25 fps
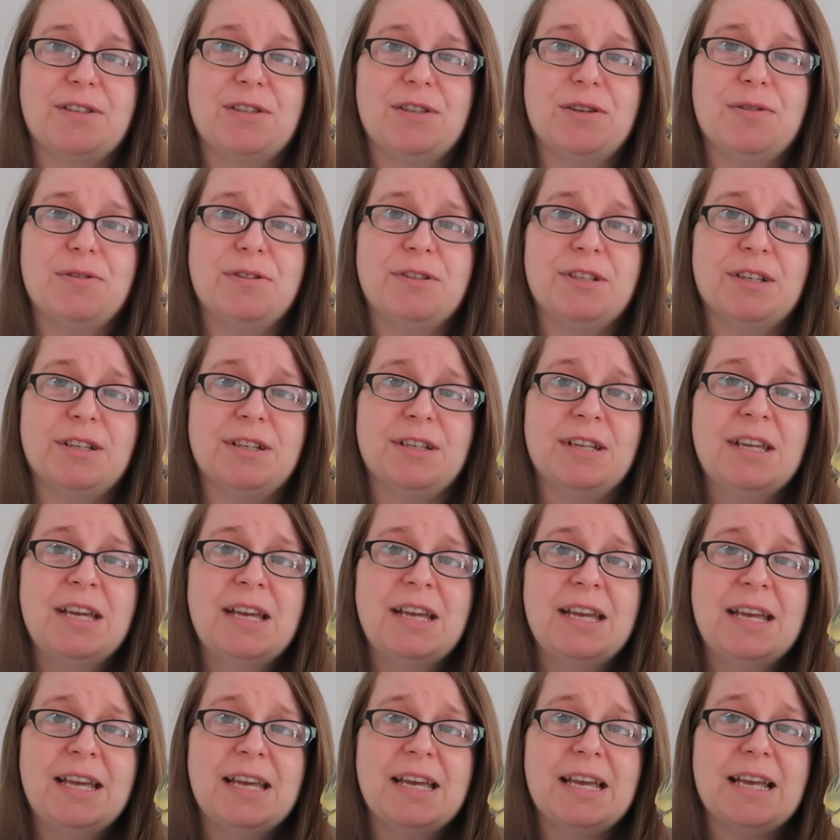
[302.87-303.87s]
Tootin
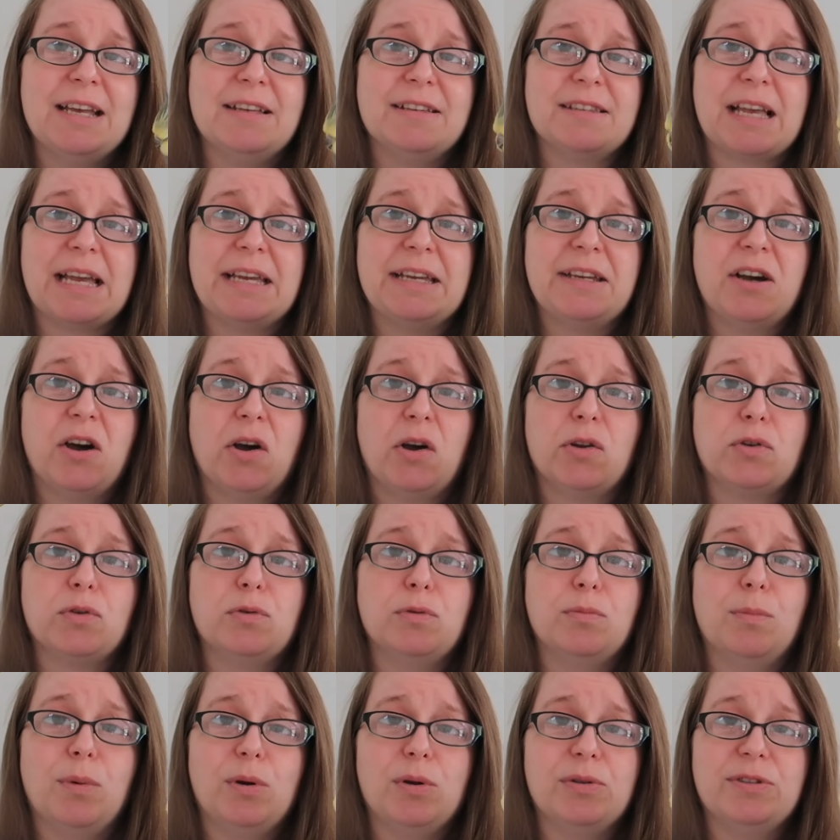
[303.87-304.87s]
is a
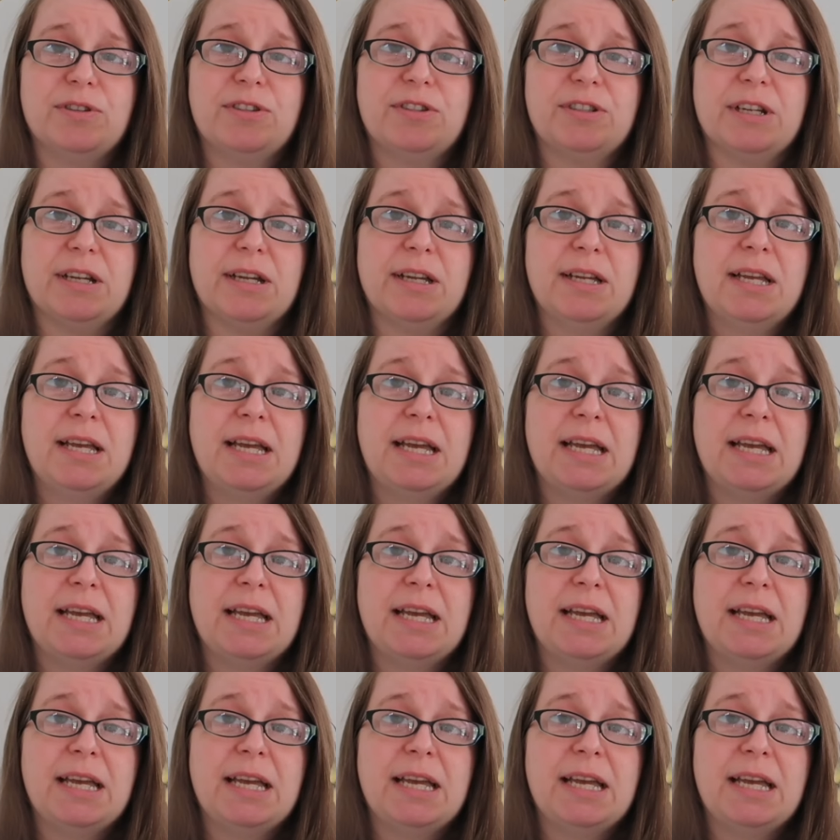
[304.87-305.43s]
cuddle monster.